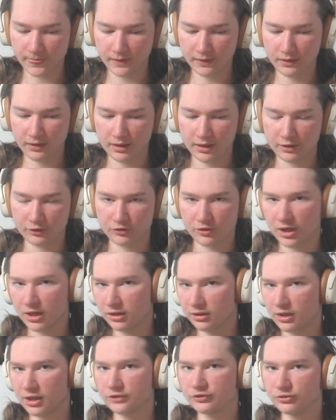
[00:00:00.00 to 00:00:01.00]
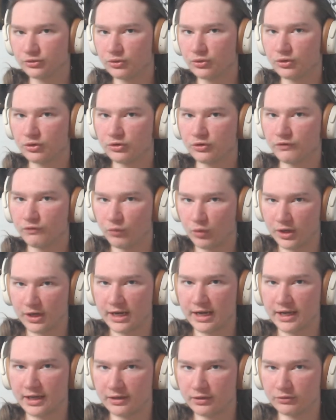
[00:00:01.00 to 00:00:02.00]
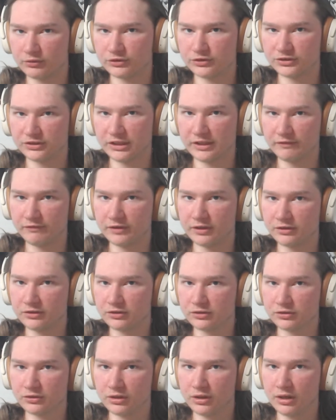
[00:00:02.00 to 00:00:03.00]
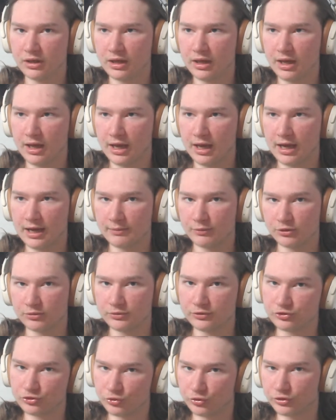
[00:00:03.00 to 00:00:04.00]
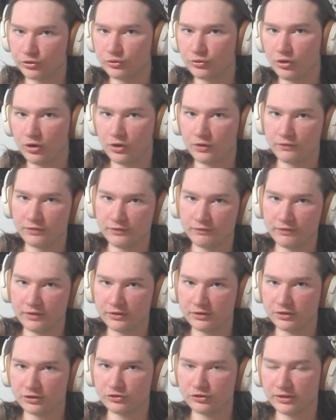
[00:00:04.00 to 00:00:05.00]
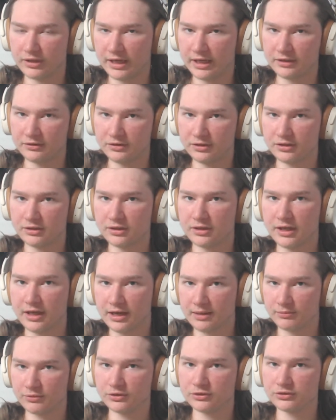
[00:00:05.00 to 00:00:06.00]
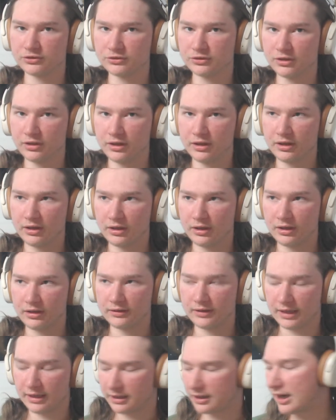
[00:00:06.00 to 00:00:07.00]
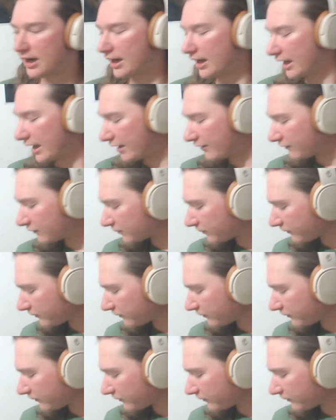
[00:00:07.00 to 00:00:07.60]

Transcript: in chronological order of when I received it, I'm going to be showing you all of the vintage and antique cameras that I have.